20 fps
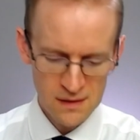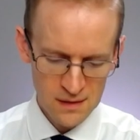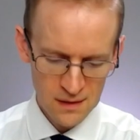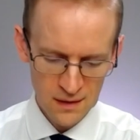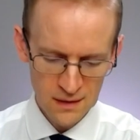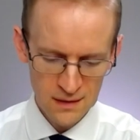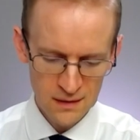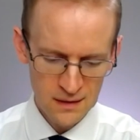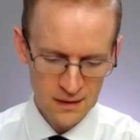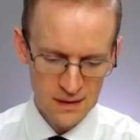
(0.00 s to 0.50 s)

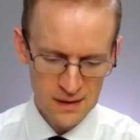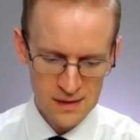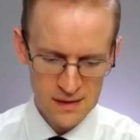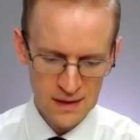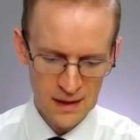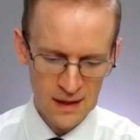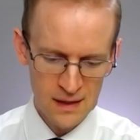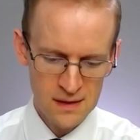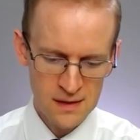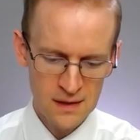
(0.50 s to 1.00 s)
Saeed in this
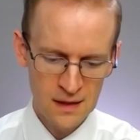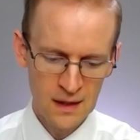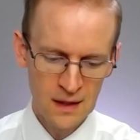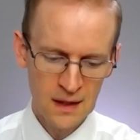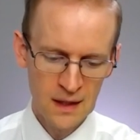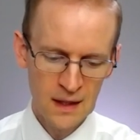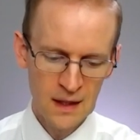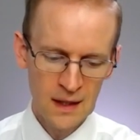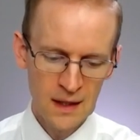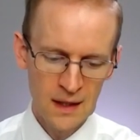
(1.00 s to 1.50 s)
case,
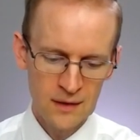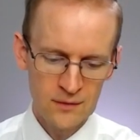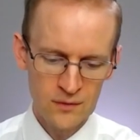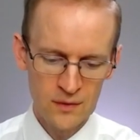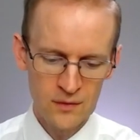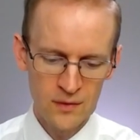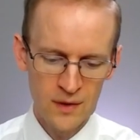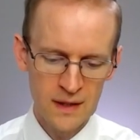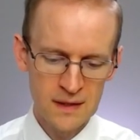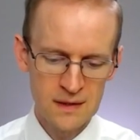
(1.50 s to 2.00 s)

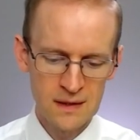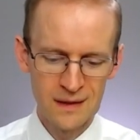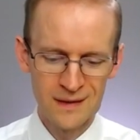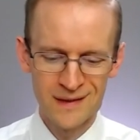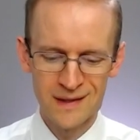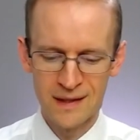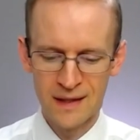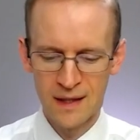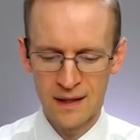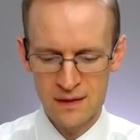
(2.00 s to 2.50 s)
writing in
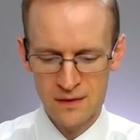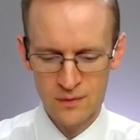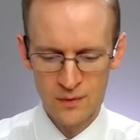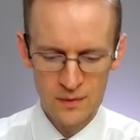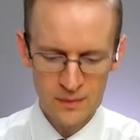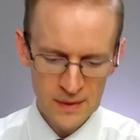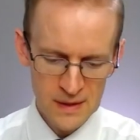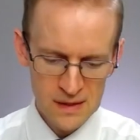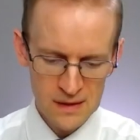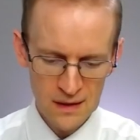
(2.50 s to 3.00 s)
connection with
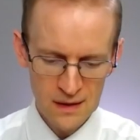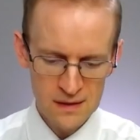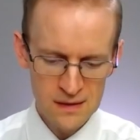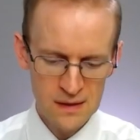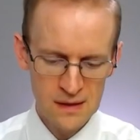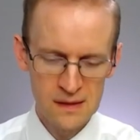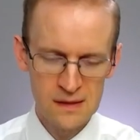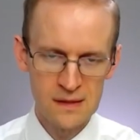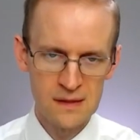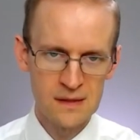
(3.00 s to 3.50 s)
Mr.
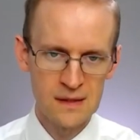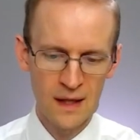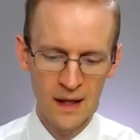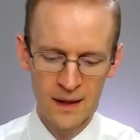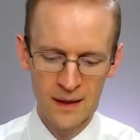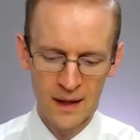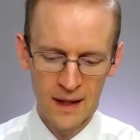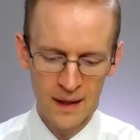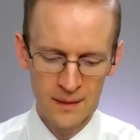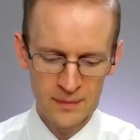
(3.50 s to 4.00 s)
Aziz's
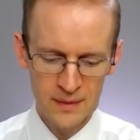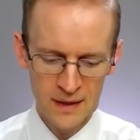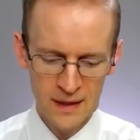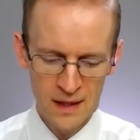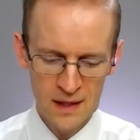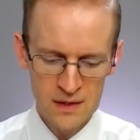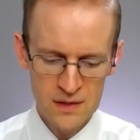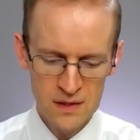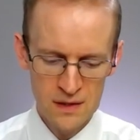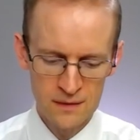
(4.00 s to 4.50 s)

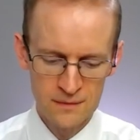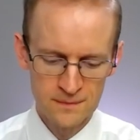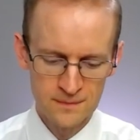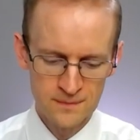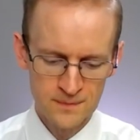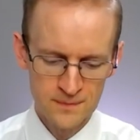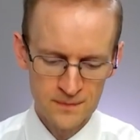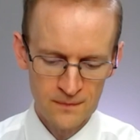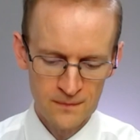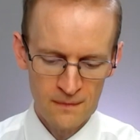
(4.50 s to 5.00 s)
application.
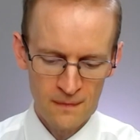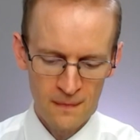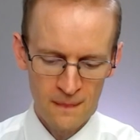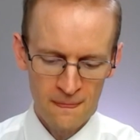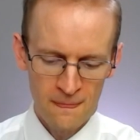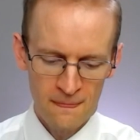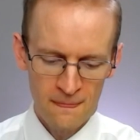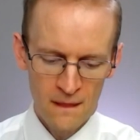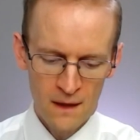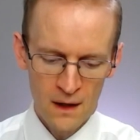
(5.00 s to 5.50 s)

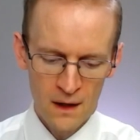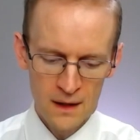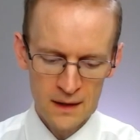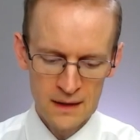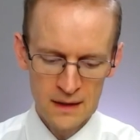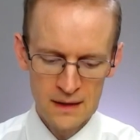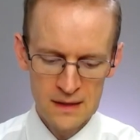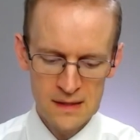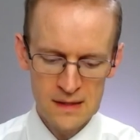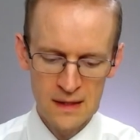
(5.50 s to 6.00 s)

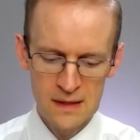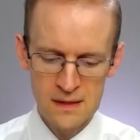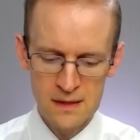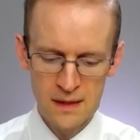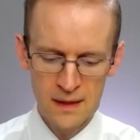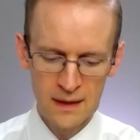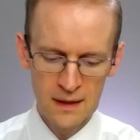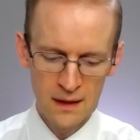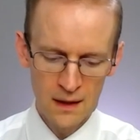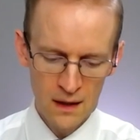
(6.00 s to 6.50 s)
And then it says
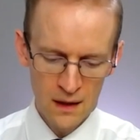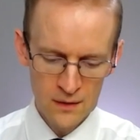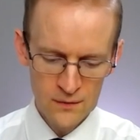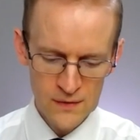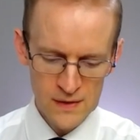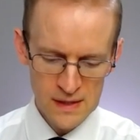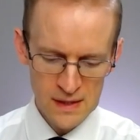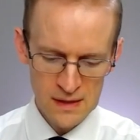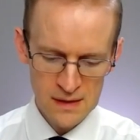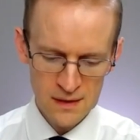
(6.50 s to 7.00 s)
the
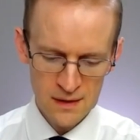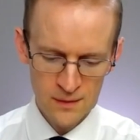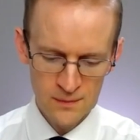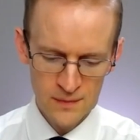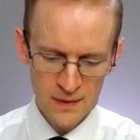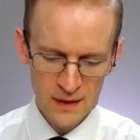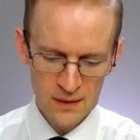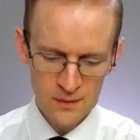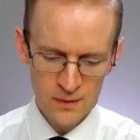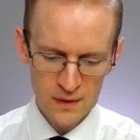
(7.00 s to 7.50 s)
overseas
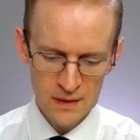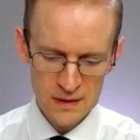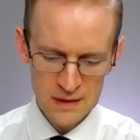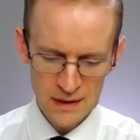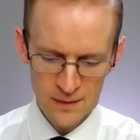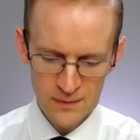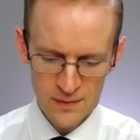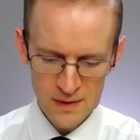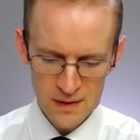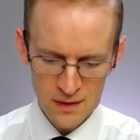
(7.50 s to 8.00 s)
company will
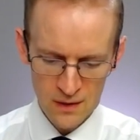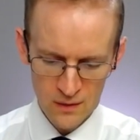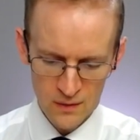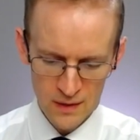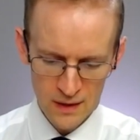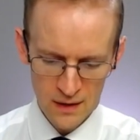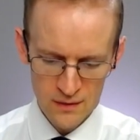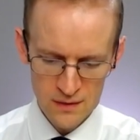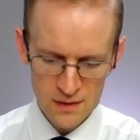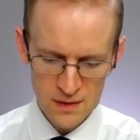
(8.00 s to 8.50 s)
establish a
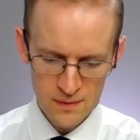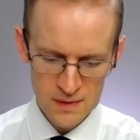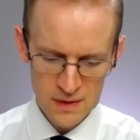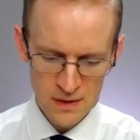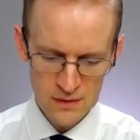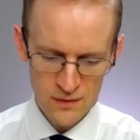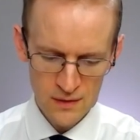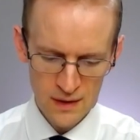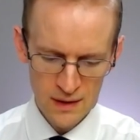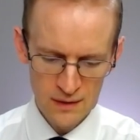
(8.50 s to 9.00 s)
wholly owned
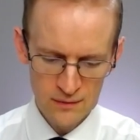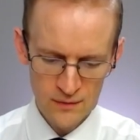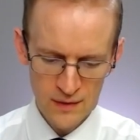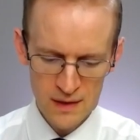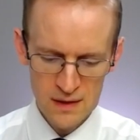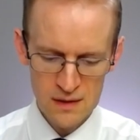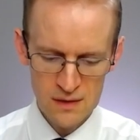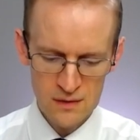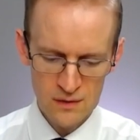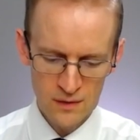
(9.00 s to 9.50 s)
subsidiary and
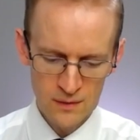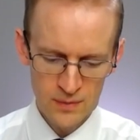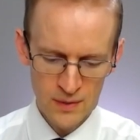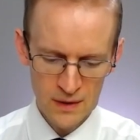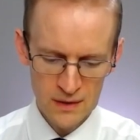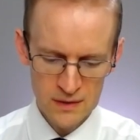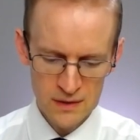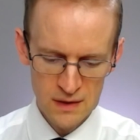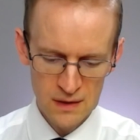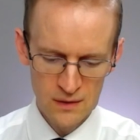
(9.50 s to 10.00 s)
register a
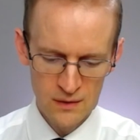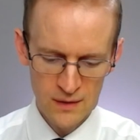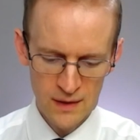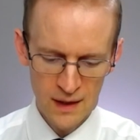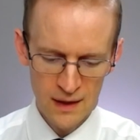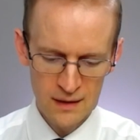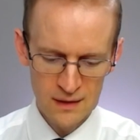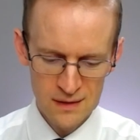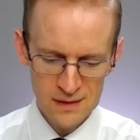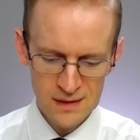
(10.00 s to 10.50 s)
branch in the
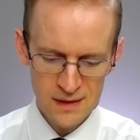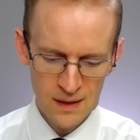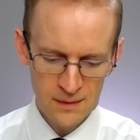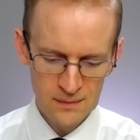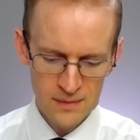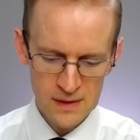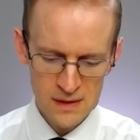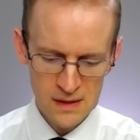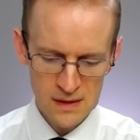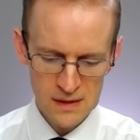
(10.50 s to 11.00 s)
UK in the same
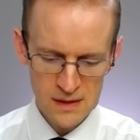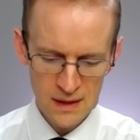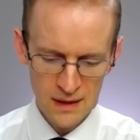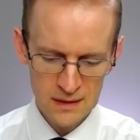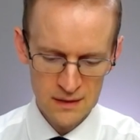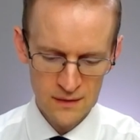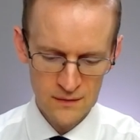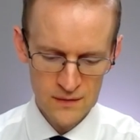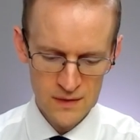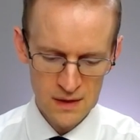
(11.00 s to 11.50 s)
business
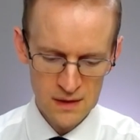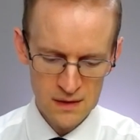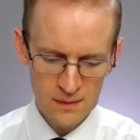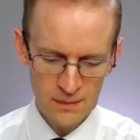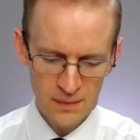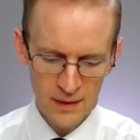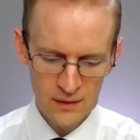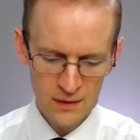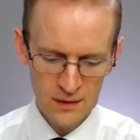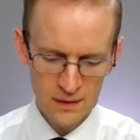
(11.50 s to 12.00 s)
activity as the
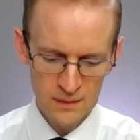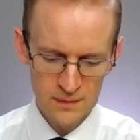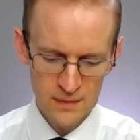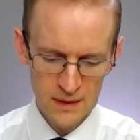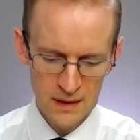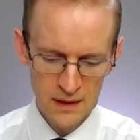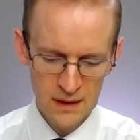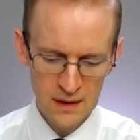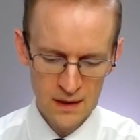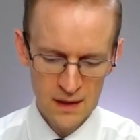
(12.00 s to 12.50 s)
parent
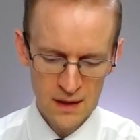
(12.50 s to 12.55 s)
company.